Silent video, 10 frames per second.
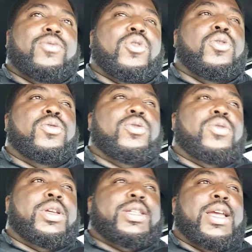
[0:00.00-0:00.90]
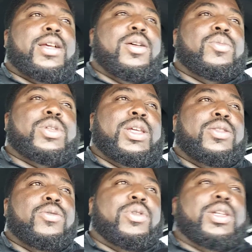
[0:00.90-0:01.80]
road noise that comes in
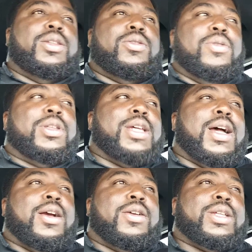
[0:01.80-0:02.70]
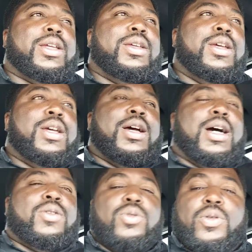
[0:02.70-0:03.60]
through the tires.
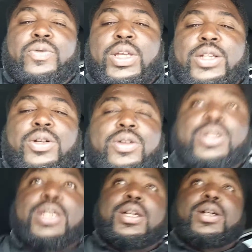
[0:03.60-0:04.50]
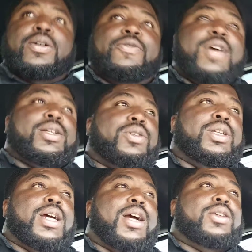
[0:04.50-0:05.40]
I don't know if these are the factory
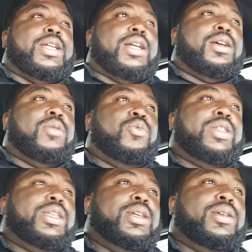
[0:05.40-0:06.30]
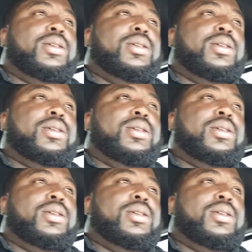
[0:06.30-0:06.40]
tires that come with it,